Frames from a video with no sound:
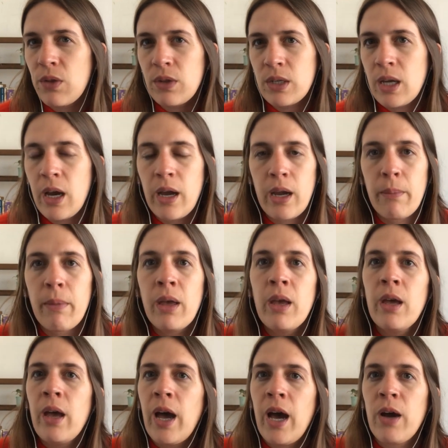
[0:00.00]
all the time,
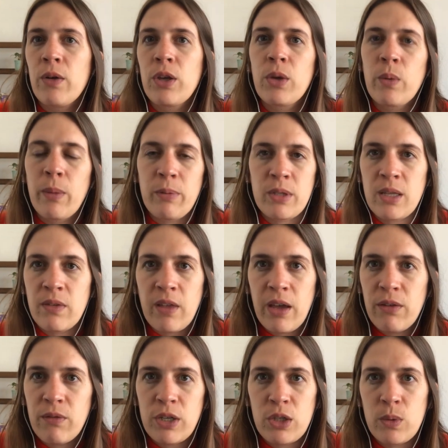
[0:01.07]
how do you represent
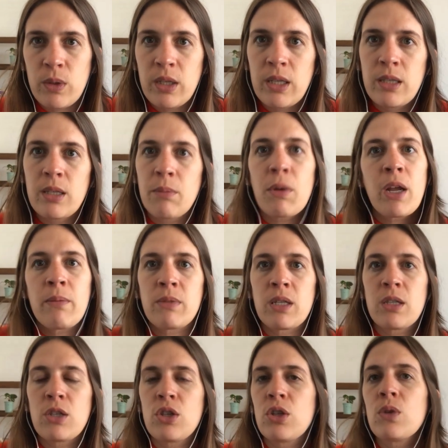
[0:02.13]
that visually? Sometimes
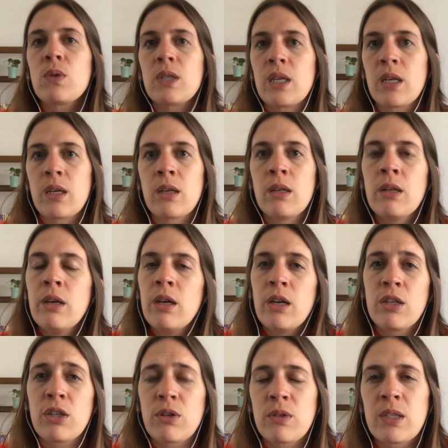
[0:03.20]
it's choosing
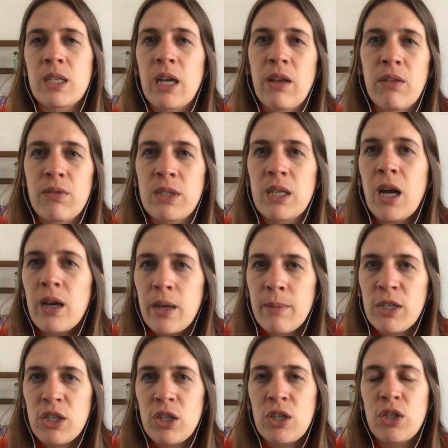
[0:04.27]
a certain style of stock
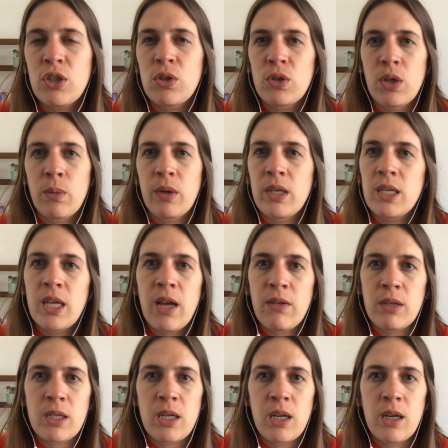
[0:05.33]
images. Usually a really
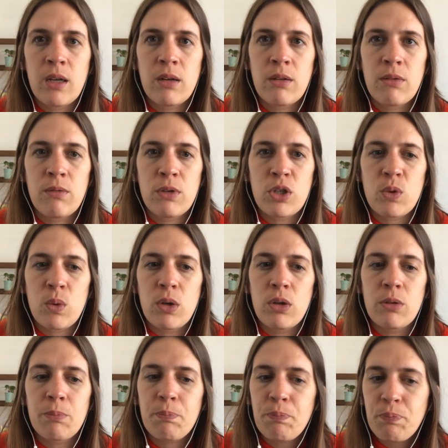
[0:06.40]
talented
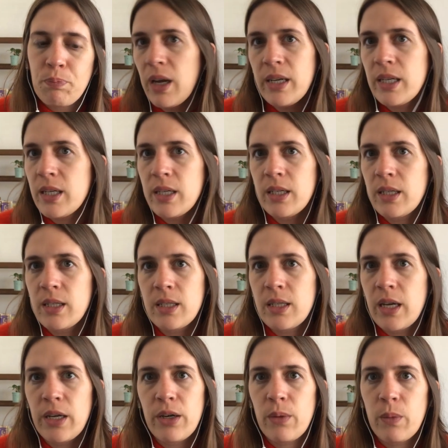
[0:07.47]
visual identity
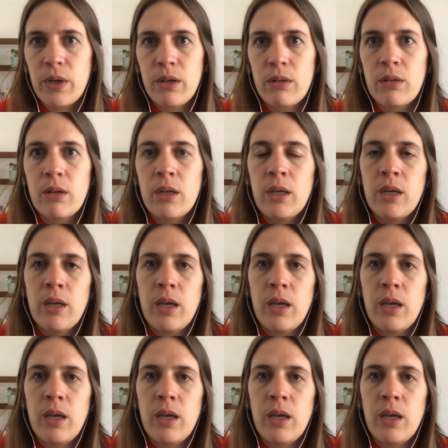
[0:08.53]
designer will